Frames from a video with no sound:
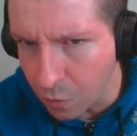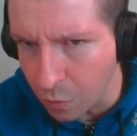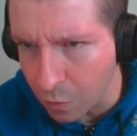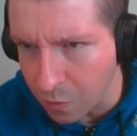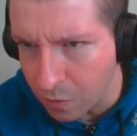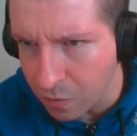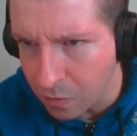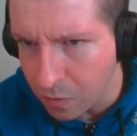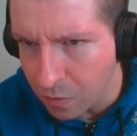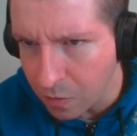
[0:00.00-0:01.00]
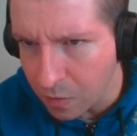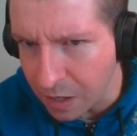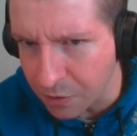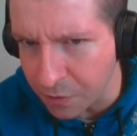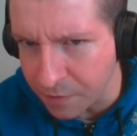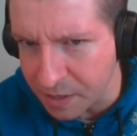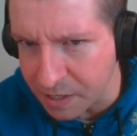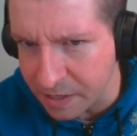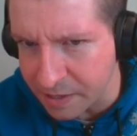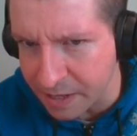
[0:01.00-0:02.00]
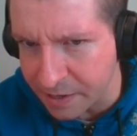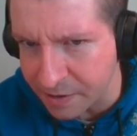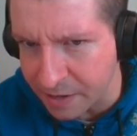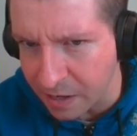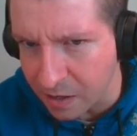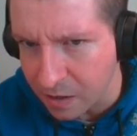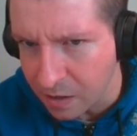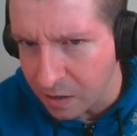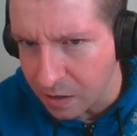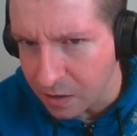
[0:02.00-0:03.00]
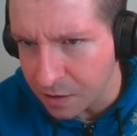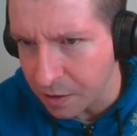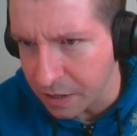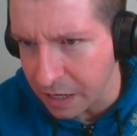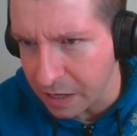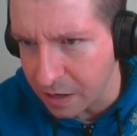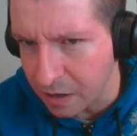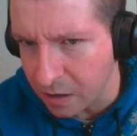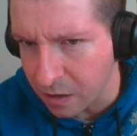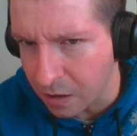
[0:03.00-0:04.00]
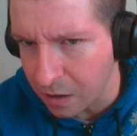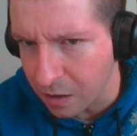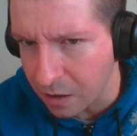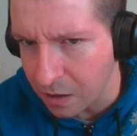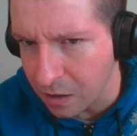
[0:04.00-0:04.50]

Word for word: Ooh, I don't know if I needed that or not. Elongated call